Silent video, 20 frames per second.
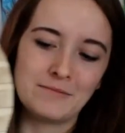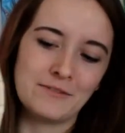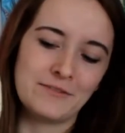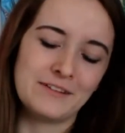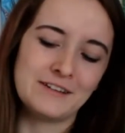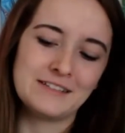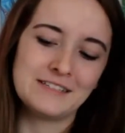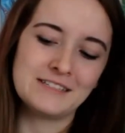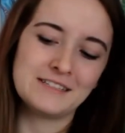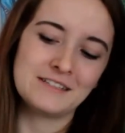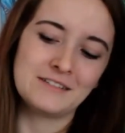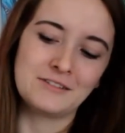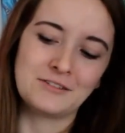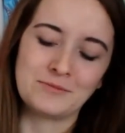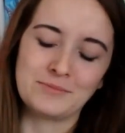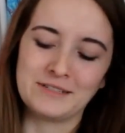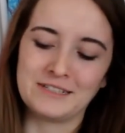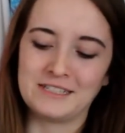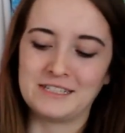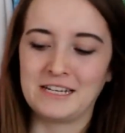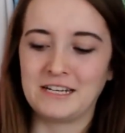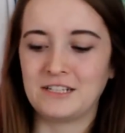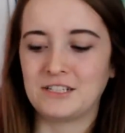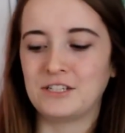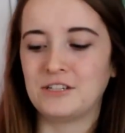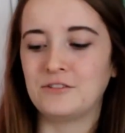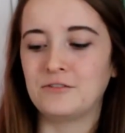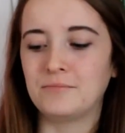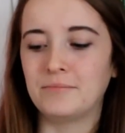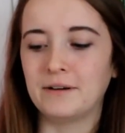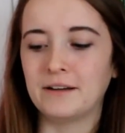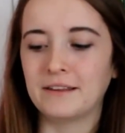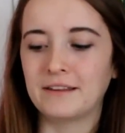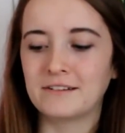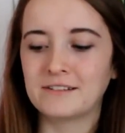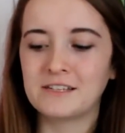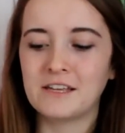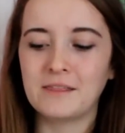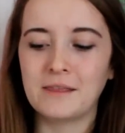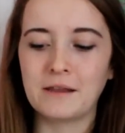of this is a little bit stained too, but
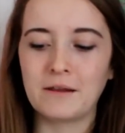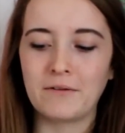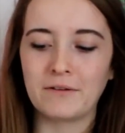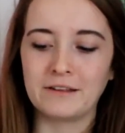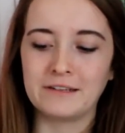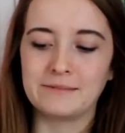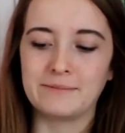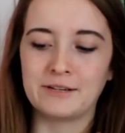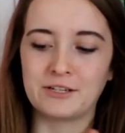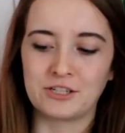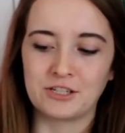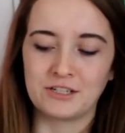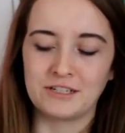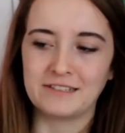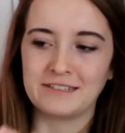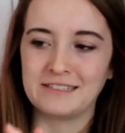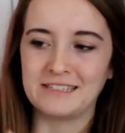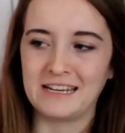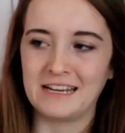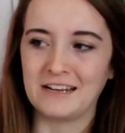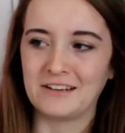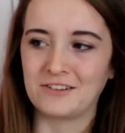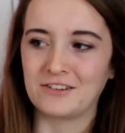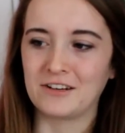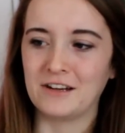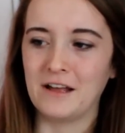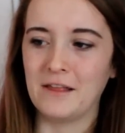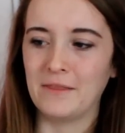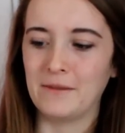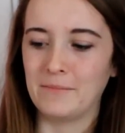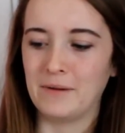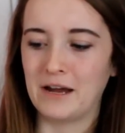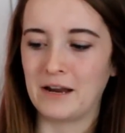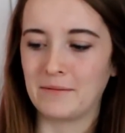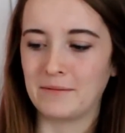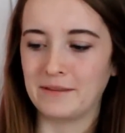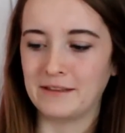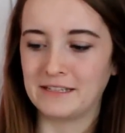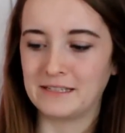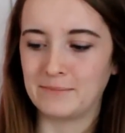there's nothing really special. It doesn't say Hunter on the
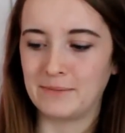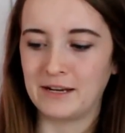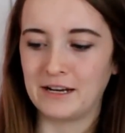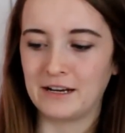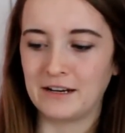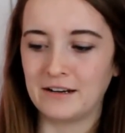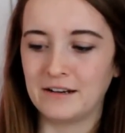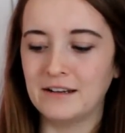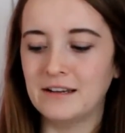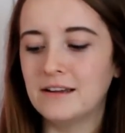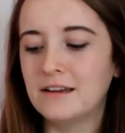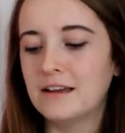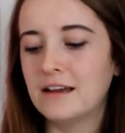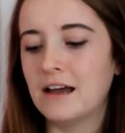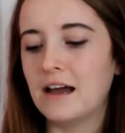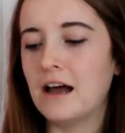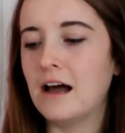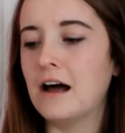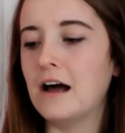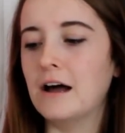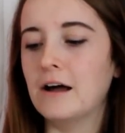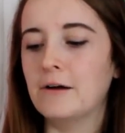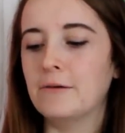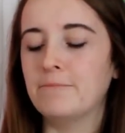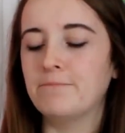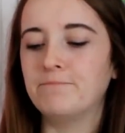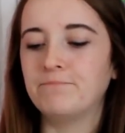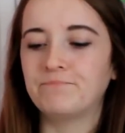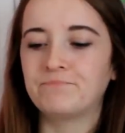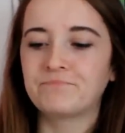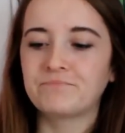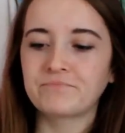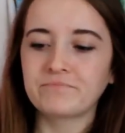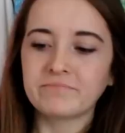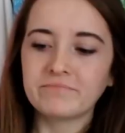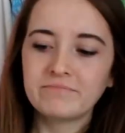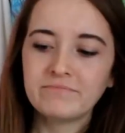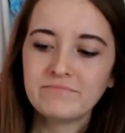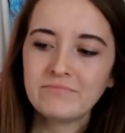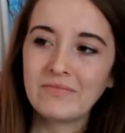bottom of this pair.
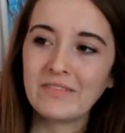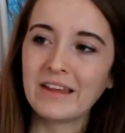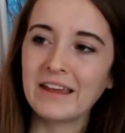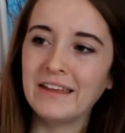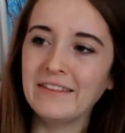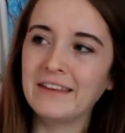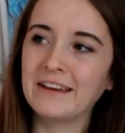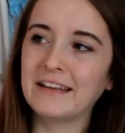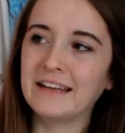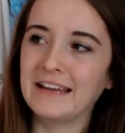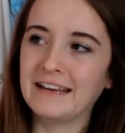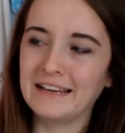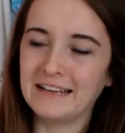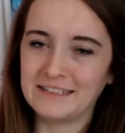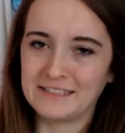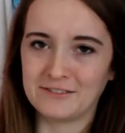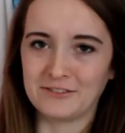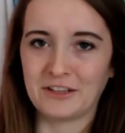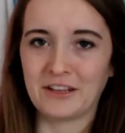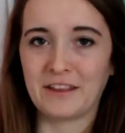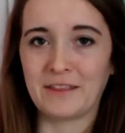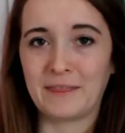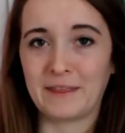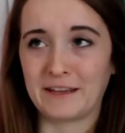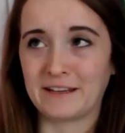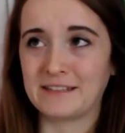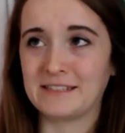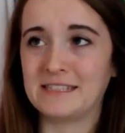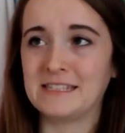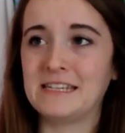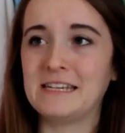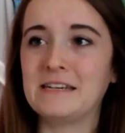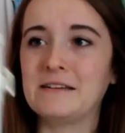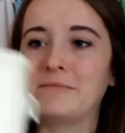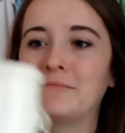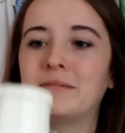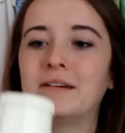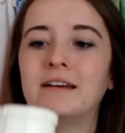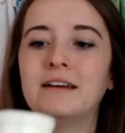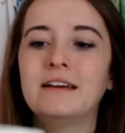And then again, it has a really thick
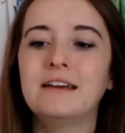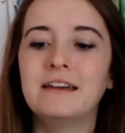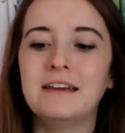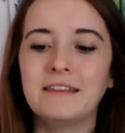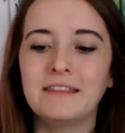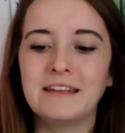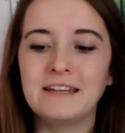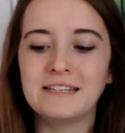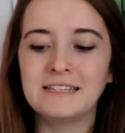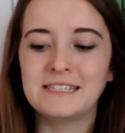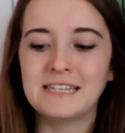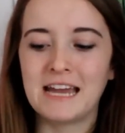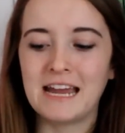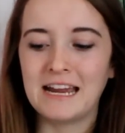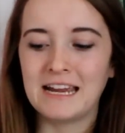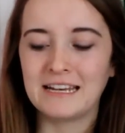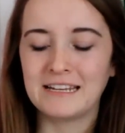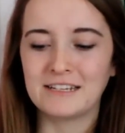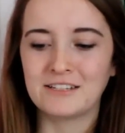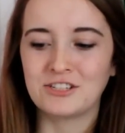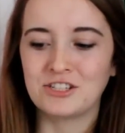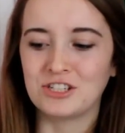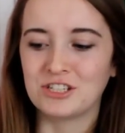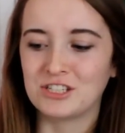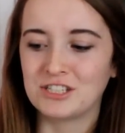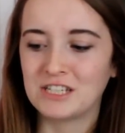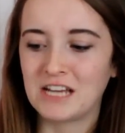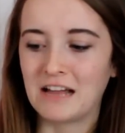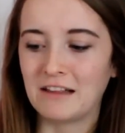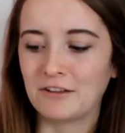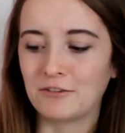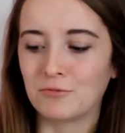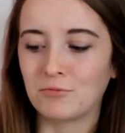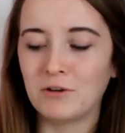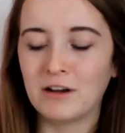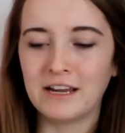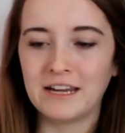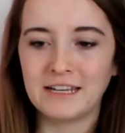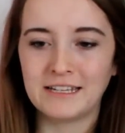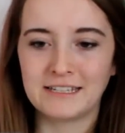seam. The inside is just solid
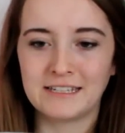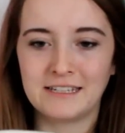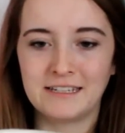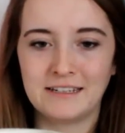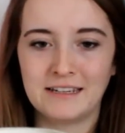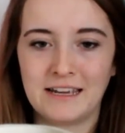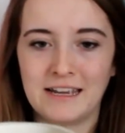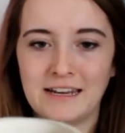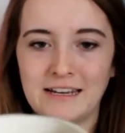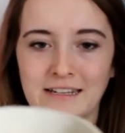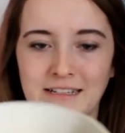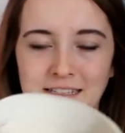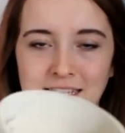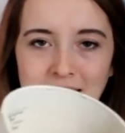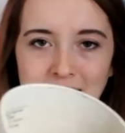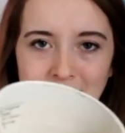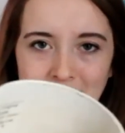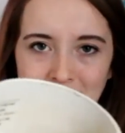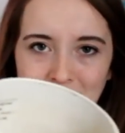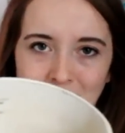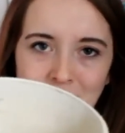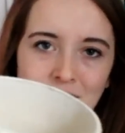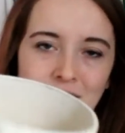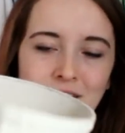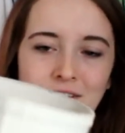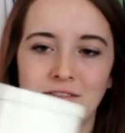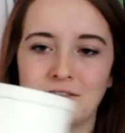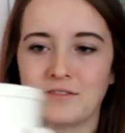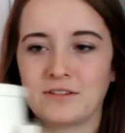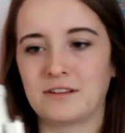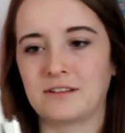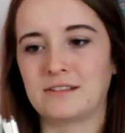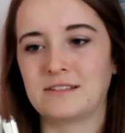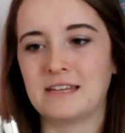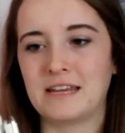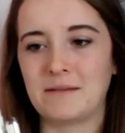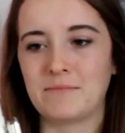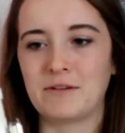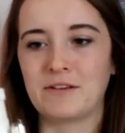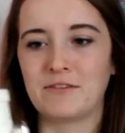white, and it says the
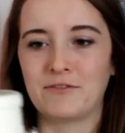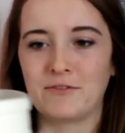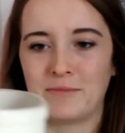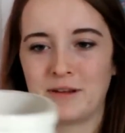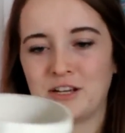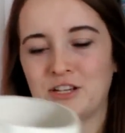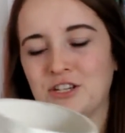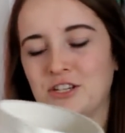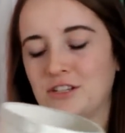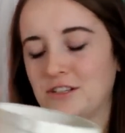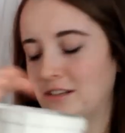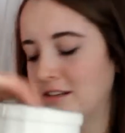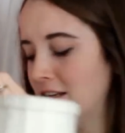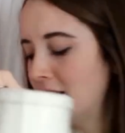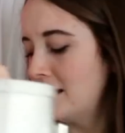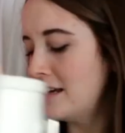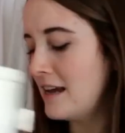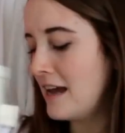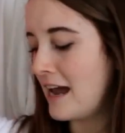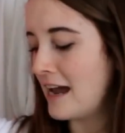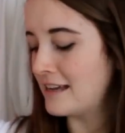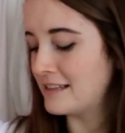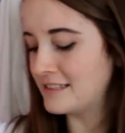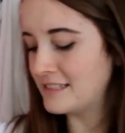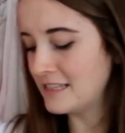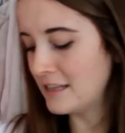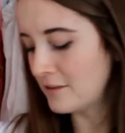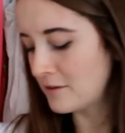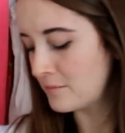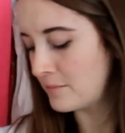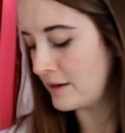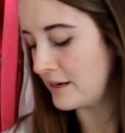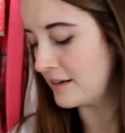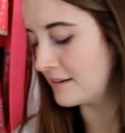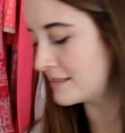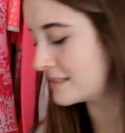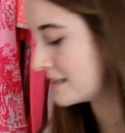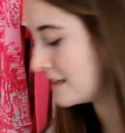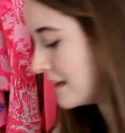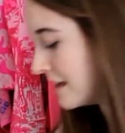same information as the other
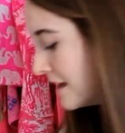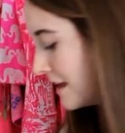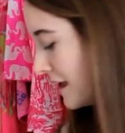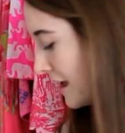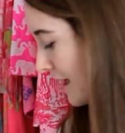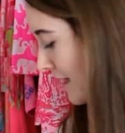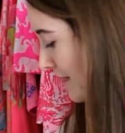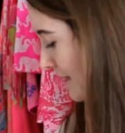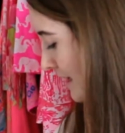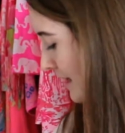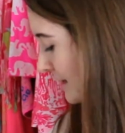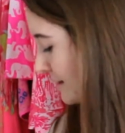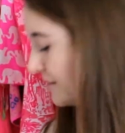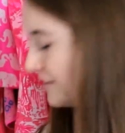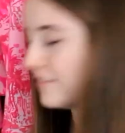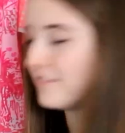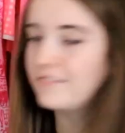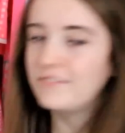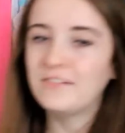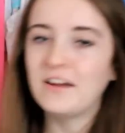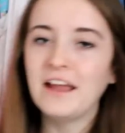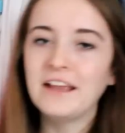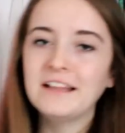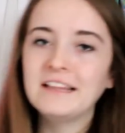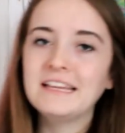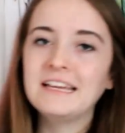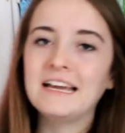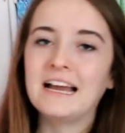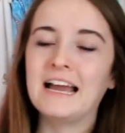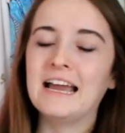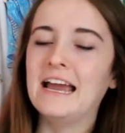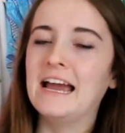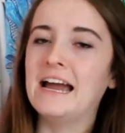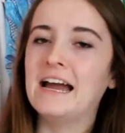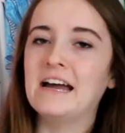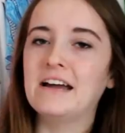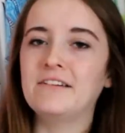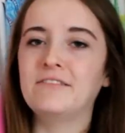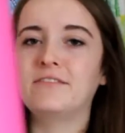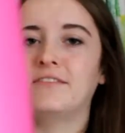pairs. And then finally I
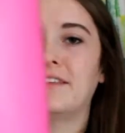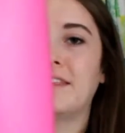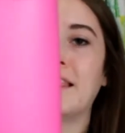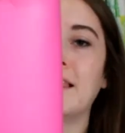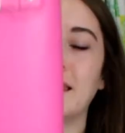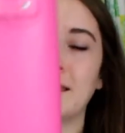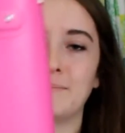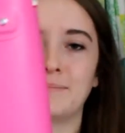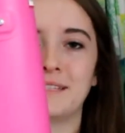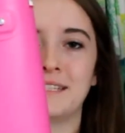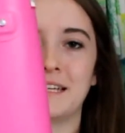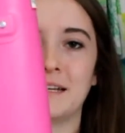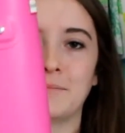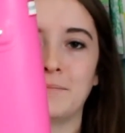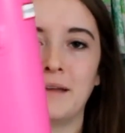have the lipstick